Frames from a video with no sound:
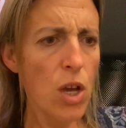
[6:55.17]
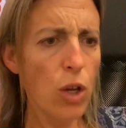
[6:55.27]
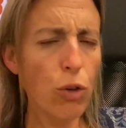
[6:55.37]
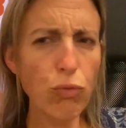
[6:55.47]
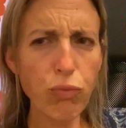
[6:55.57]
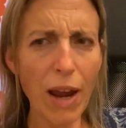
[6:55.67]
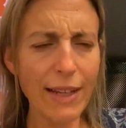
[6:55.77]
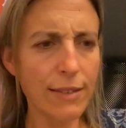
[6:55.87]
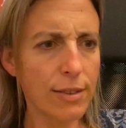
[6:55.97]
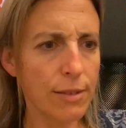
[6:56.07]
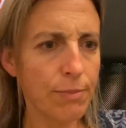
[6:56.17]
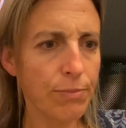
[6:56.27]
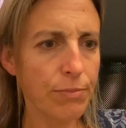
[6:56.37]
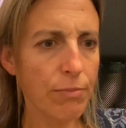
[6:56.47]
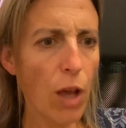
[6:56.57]
"Great!
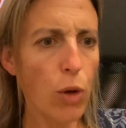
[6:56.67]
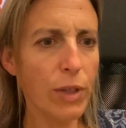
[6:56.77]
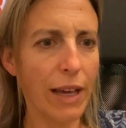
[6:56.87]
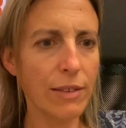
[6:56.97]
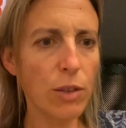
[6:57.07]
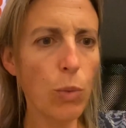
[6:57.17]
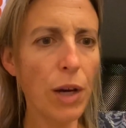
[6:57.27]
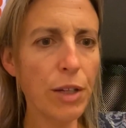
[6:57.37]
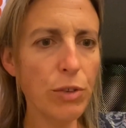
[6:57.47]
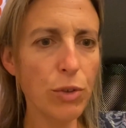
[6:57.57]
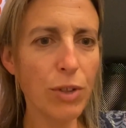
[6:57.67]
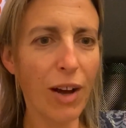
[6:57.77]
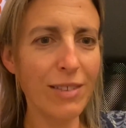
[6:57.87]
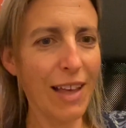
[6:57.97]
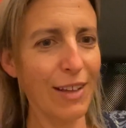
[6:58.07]
OK, so why don't you
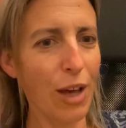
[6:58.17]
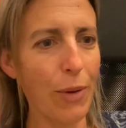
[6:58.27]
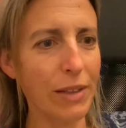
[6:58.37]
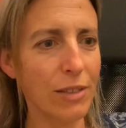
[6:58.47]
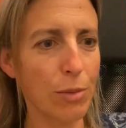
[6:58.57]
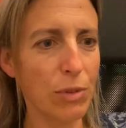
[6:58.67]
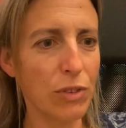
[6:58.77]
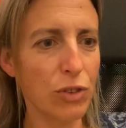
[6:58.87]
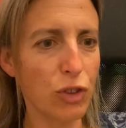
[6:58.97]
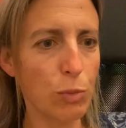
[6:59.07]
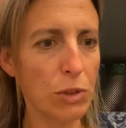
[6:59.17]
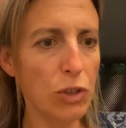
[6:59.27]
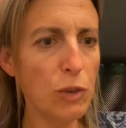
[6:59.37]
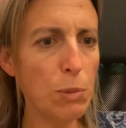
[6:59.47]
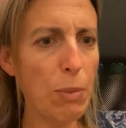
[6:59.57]
guys get going," said Mr. Tushman.
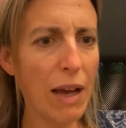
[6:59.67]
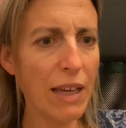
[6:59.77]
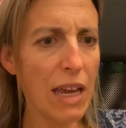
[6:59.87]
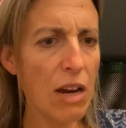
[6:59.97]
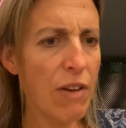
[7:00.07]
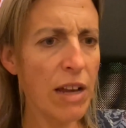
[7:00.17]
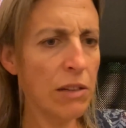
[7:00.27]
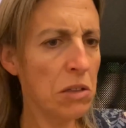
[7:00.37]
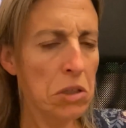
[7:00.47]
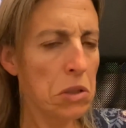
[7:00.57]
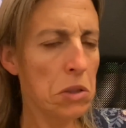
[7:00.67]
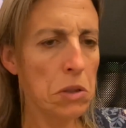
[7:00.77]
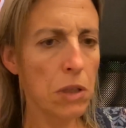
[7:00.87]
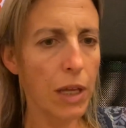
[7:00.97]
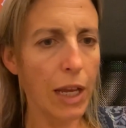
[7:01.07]
"Just be back here in—" He